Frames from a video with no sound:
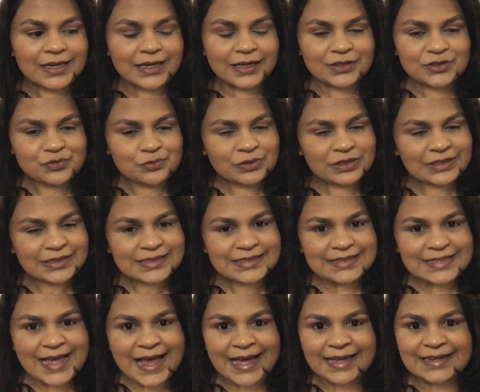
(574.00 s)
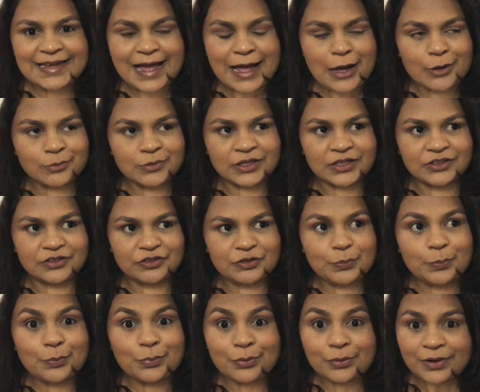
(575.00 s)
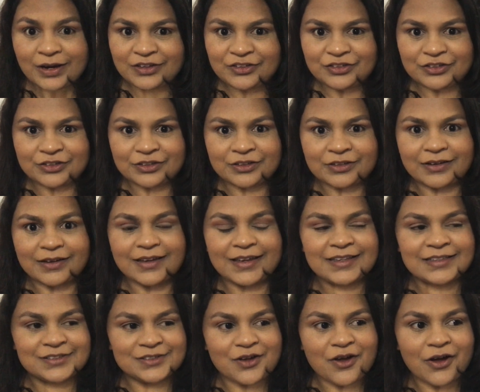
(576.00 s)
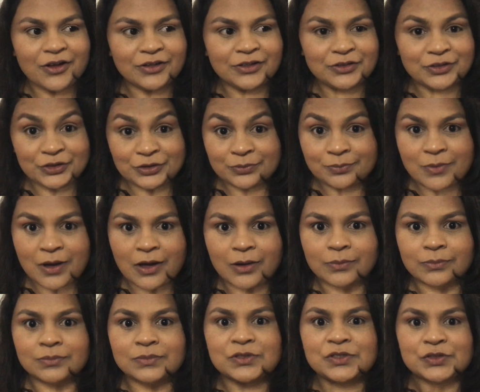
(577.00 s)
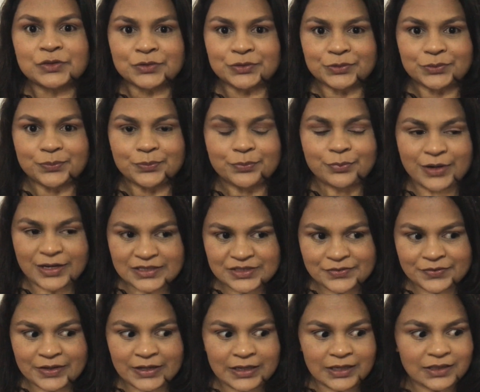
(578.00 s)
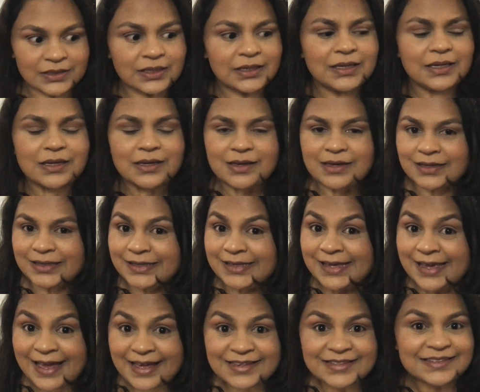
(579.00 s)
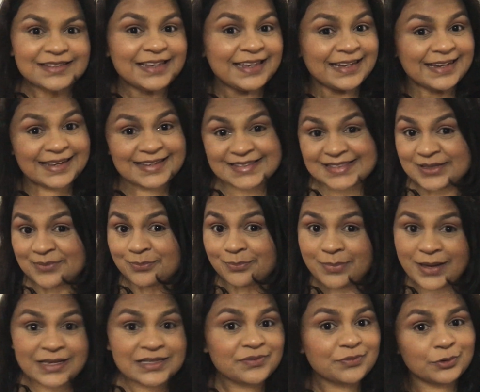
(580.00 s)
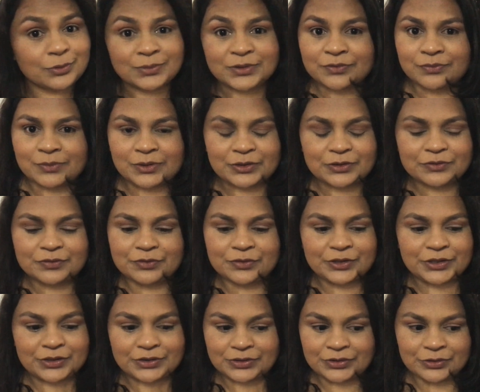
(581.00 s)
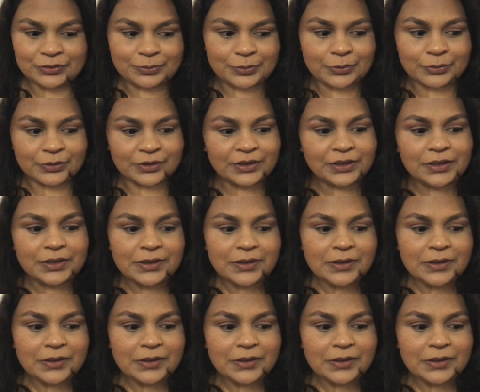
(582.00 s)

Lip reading: it's really sad how much pressure is on a new mom to breastfeed. Yes, it is the best form of milk for your newborn,